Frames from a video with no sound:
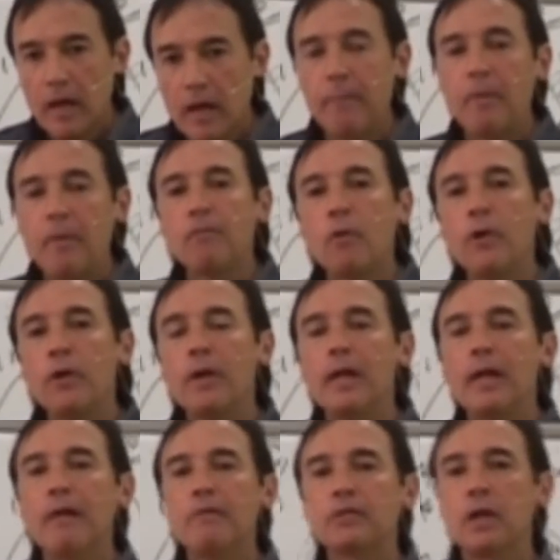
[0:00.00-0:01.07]
And before you
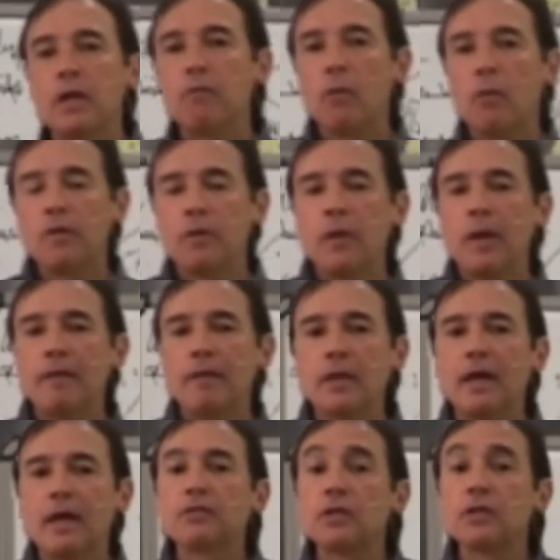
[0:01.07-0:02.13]
can have self-worth, you have
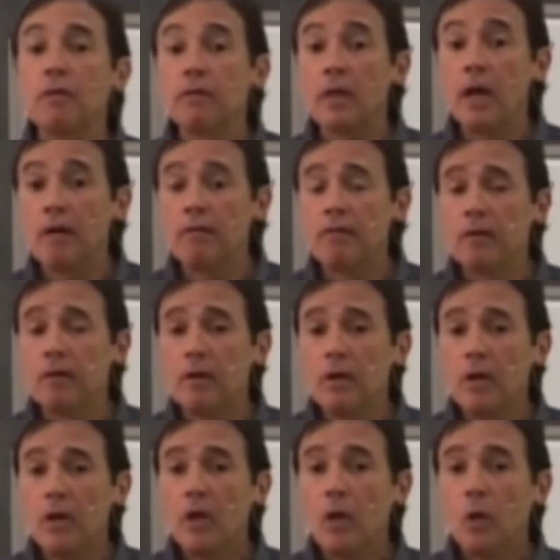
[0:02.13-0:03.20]
to have self-love,
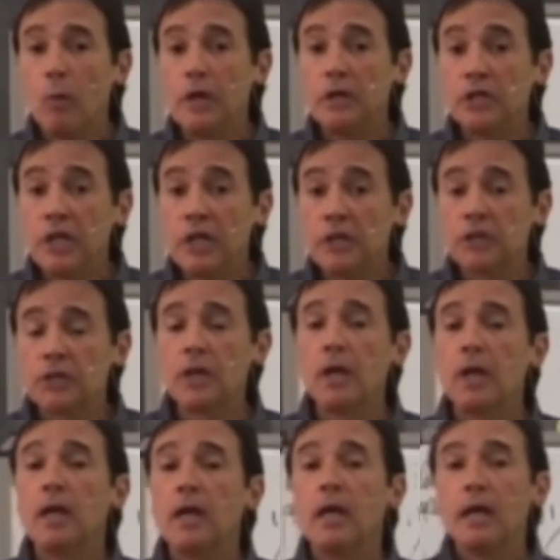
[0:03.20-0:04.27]
which is
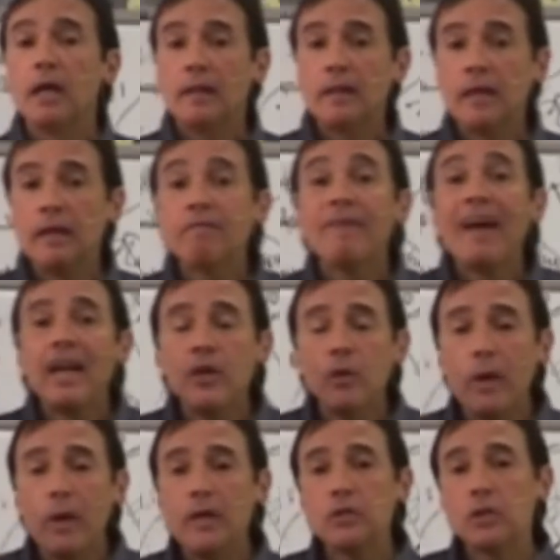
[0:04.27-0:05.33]
the
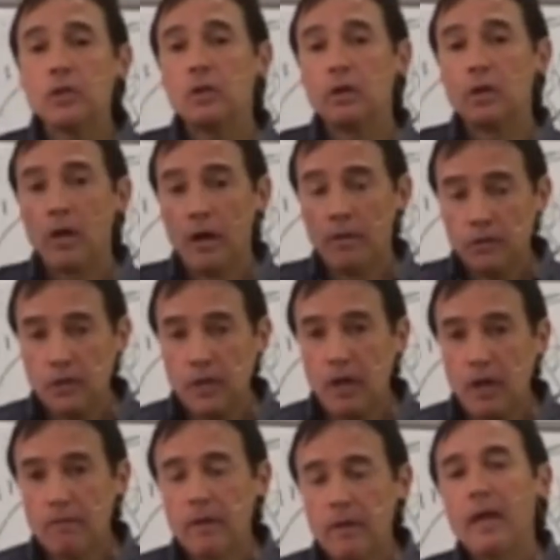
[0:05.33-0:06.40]
valuation of
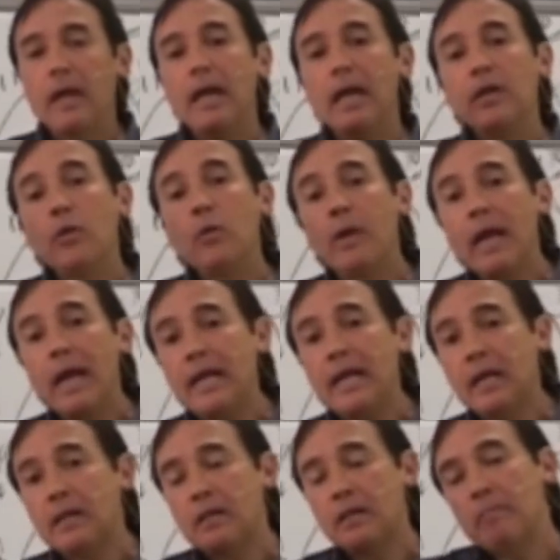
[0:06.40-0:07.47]
self, and you
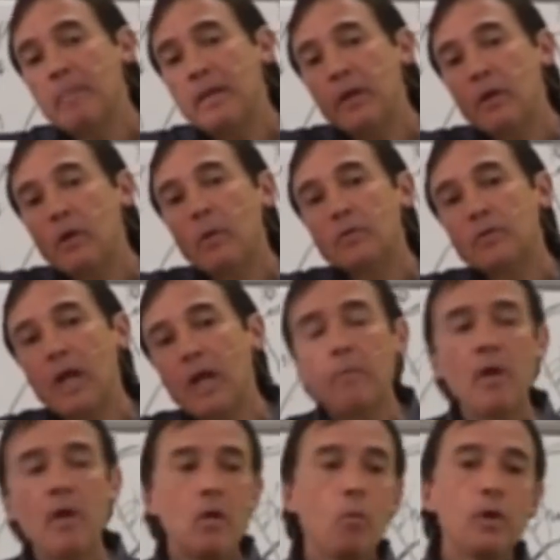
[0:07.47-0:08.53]
gain it, the meter goes
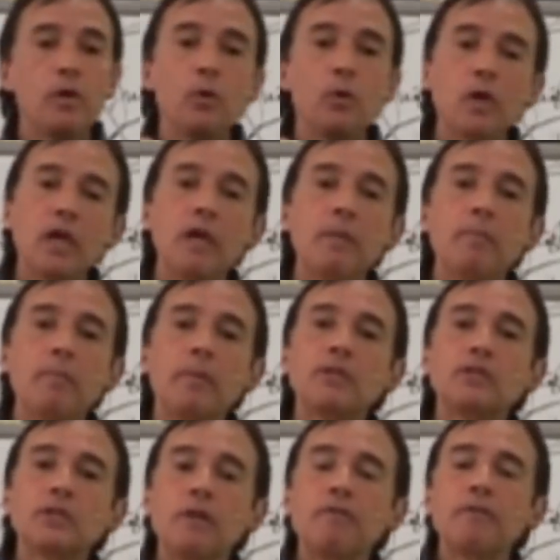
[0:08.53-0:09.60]
up when you keep
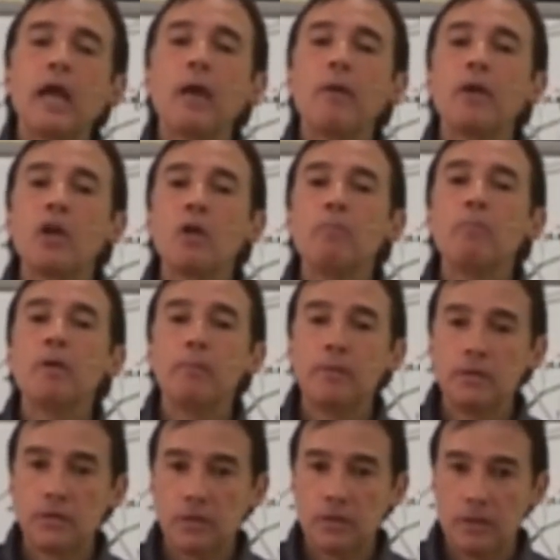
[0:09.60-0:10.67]
self-caring
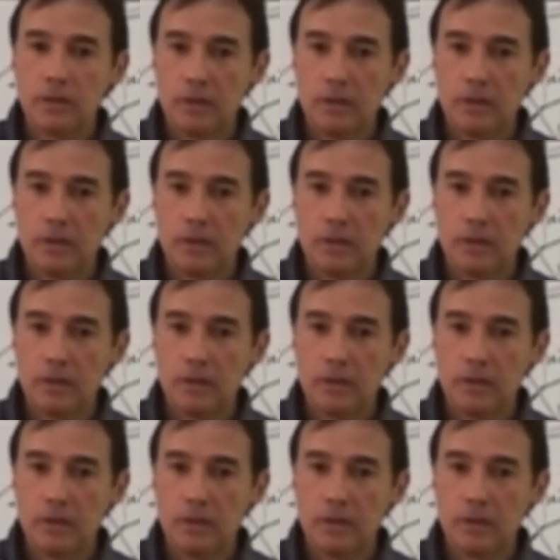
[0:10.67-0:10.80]
commitments.